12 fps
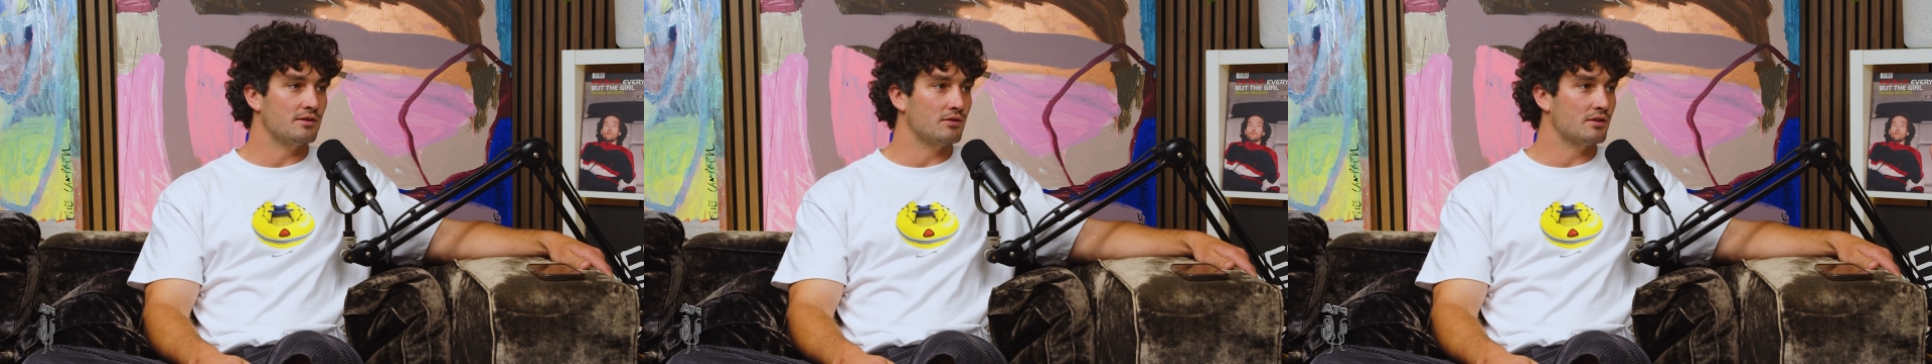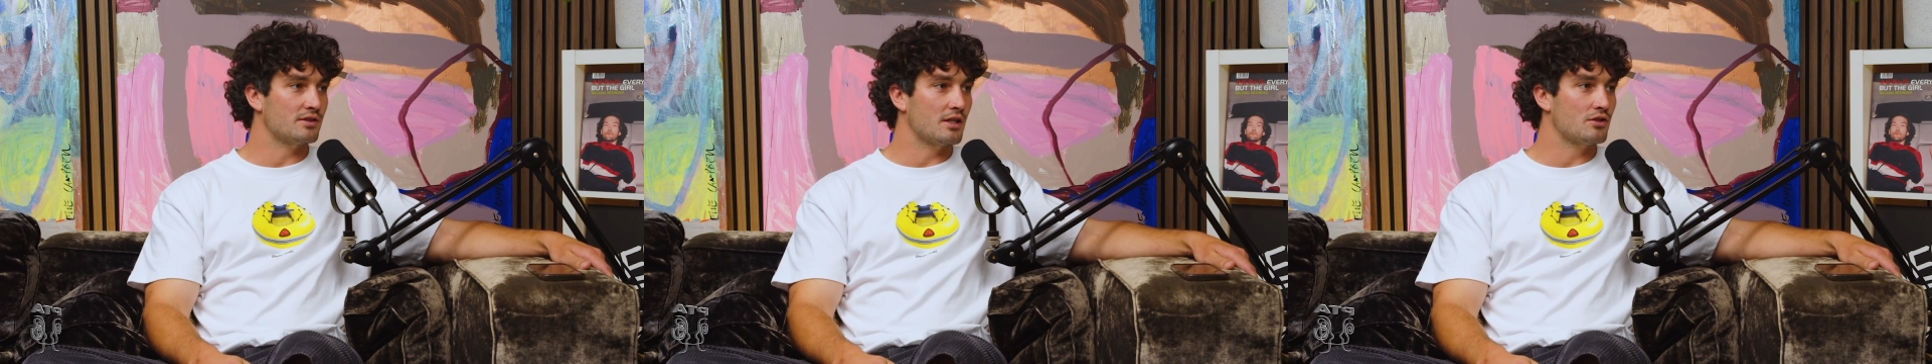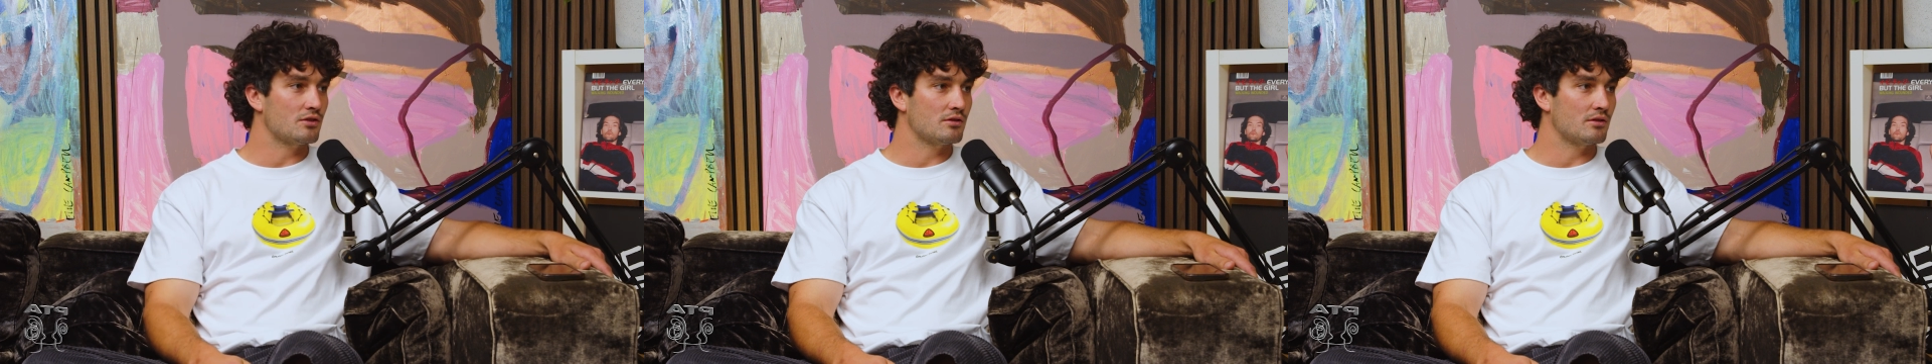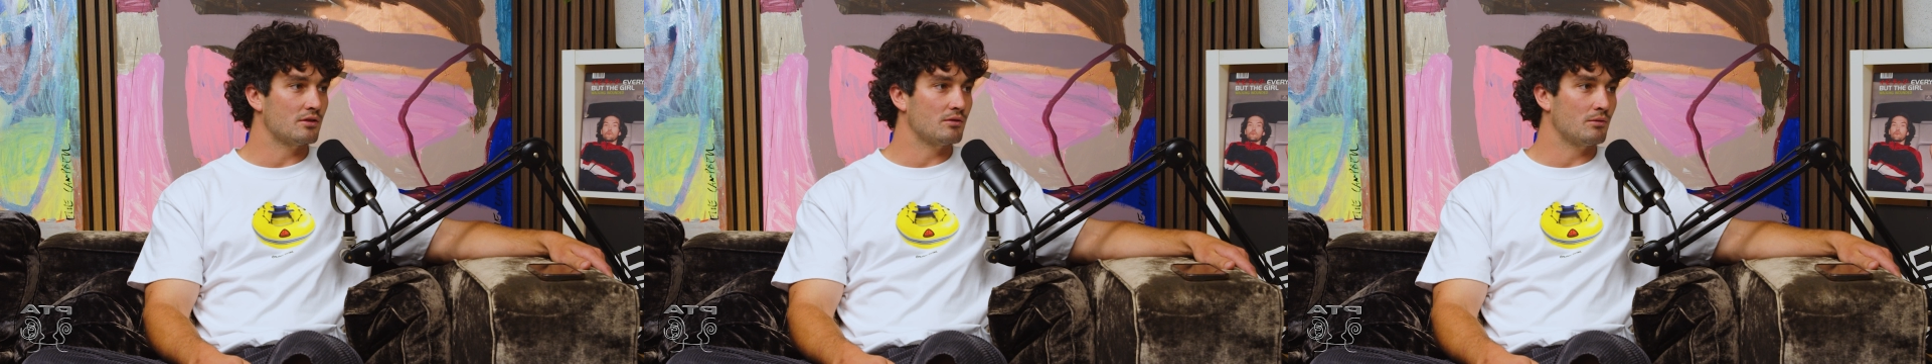
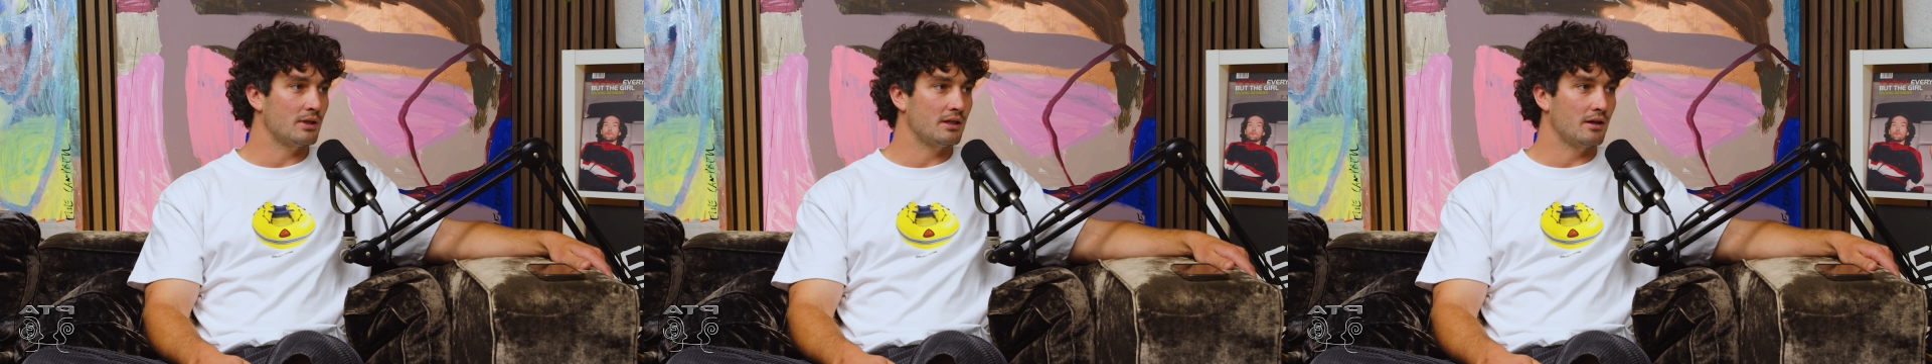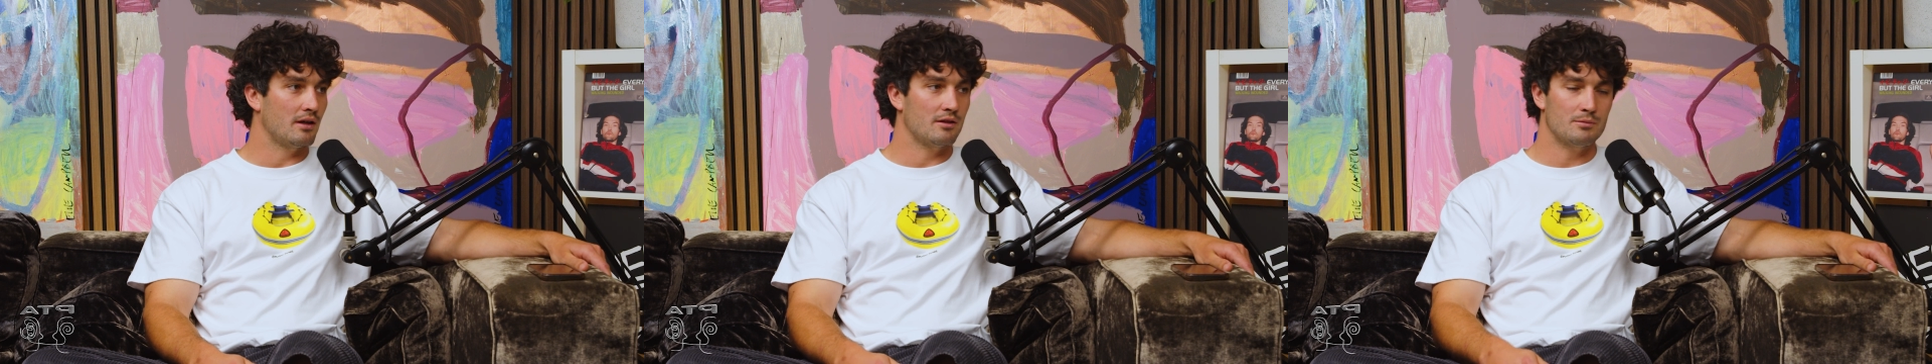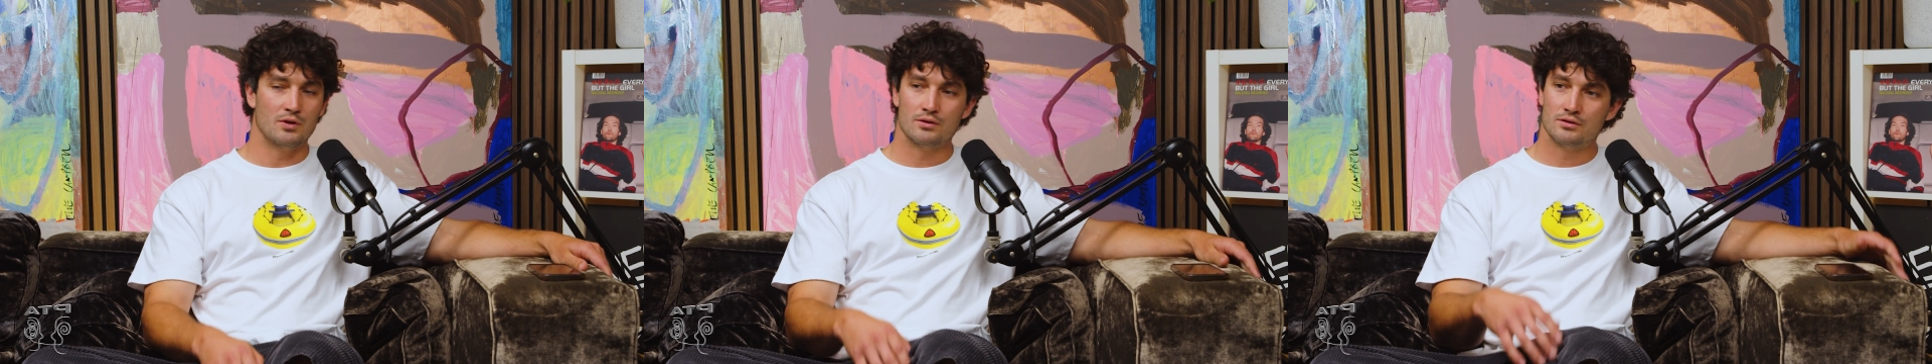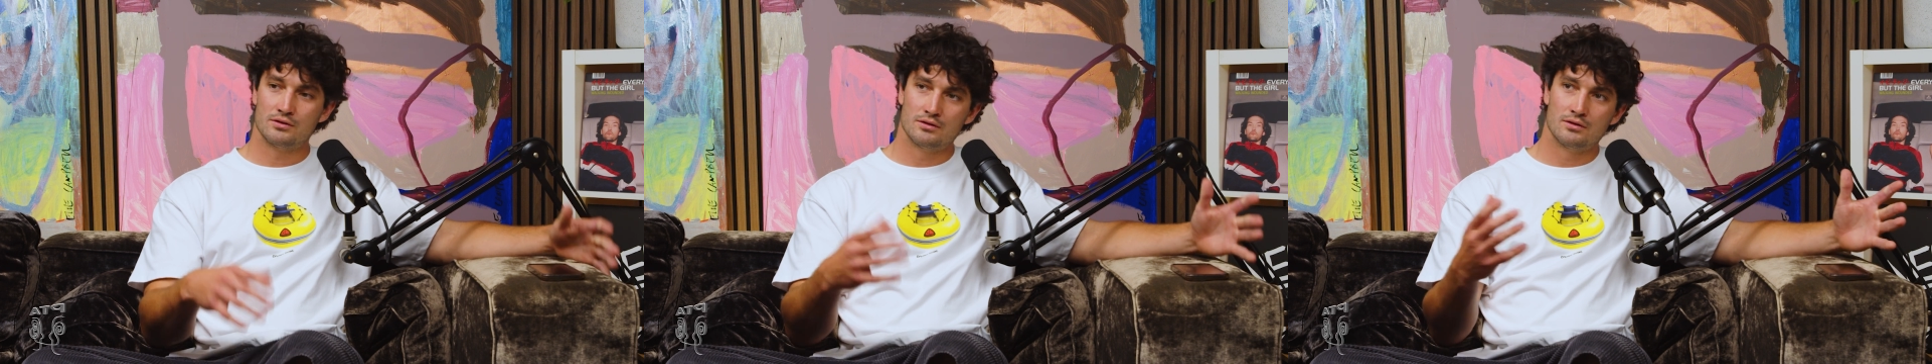civilization and that we are the
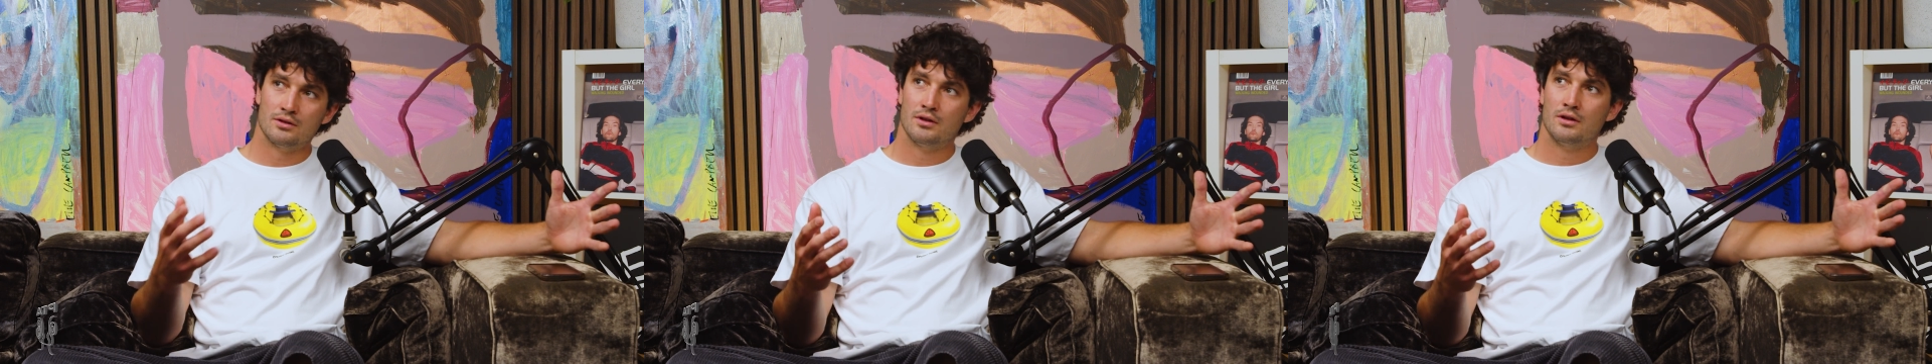most